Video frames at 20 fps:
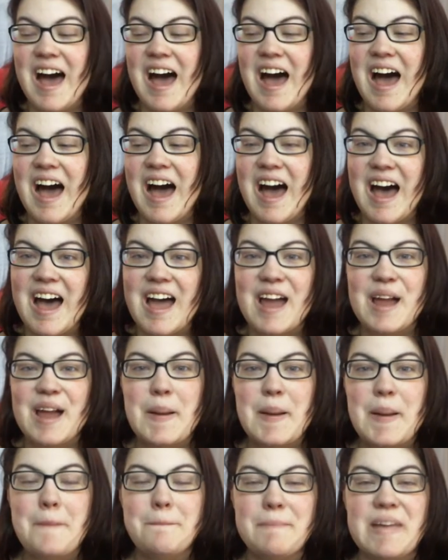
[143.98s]

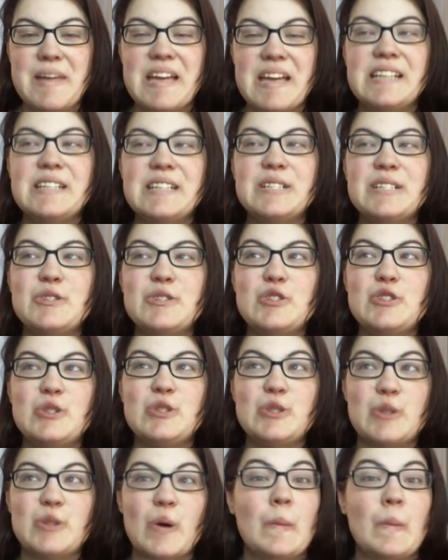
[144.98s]
I made
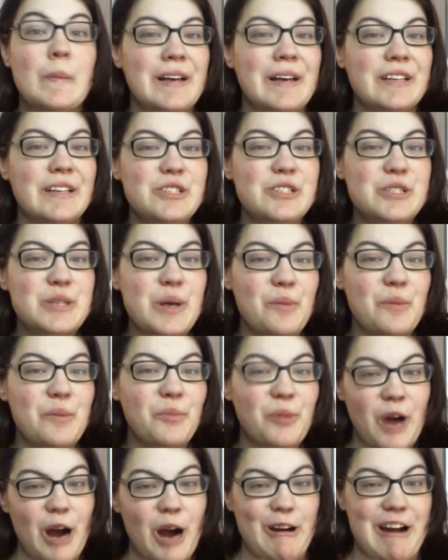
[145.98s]
so much
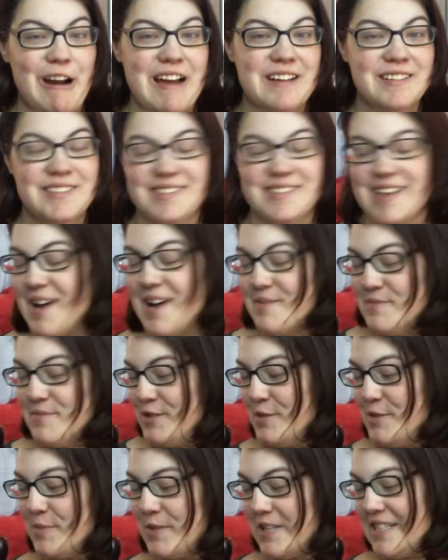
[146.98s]
progress. I'm
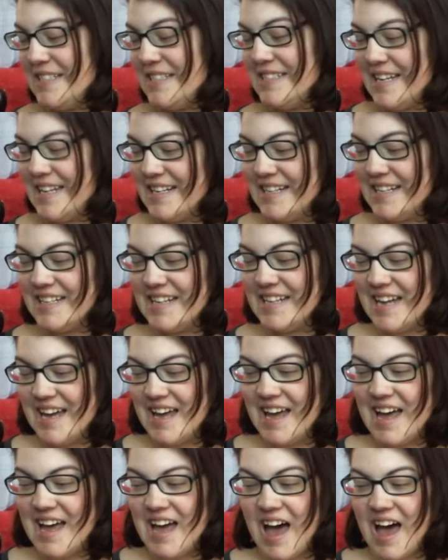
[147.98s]
super excited.
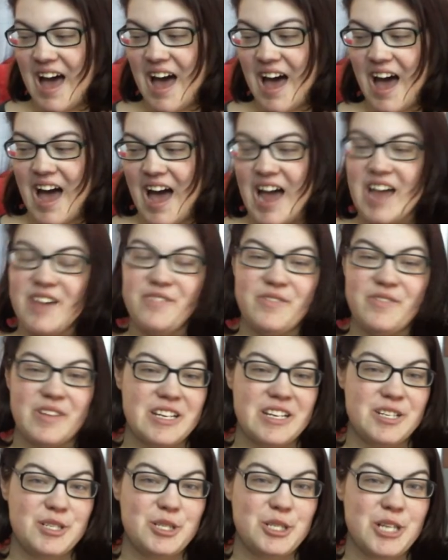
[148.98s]
I
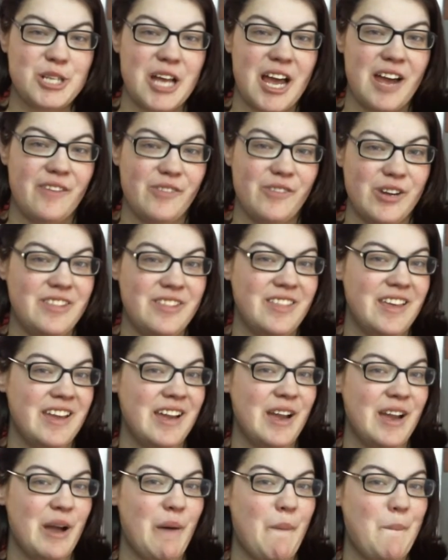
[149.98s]
finished
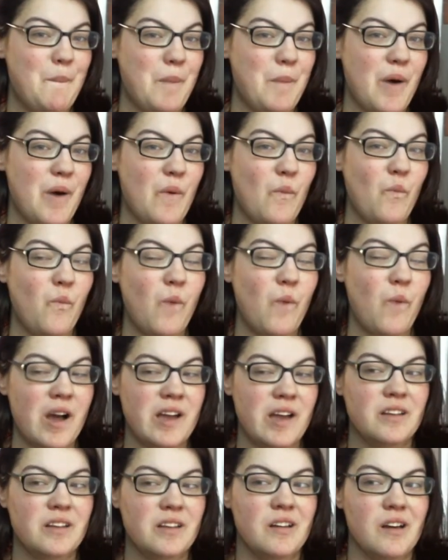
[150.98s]
everything but
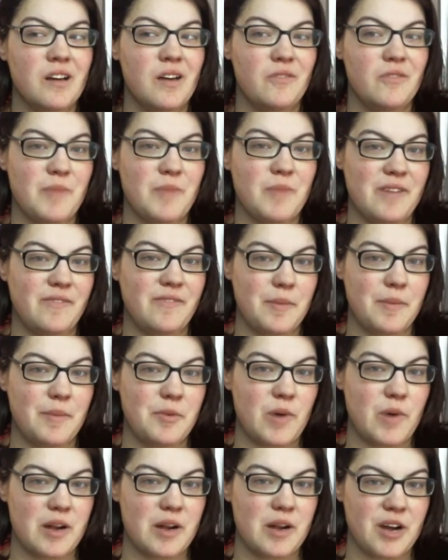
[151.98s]
one of my
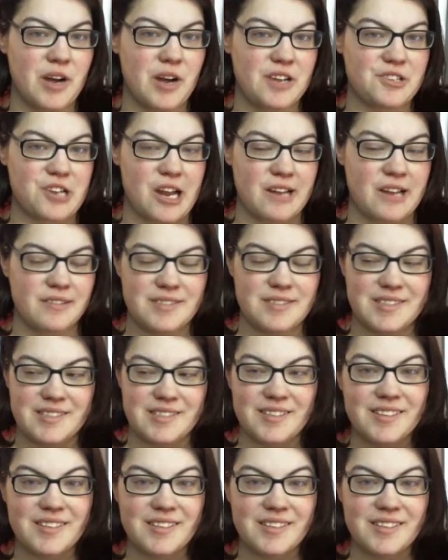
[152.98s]
February projects.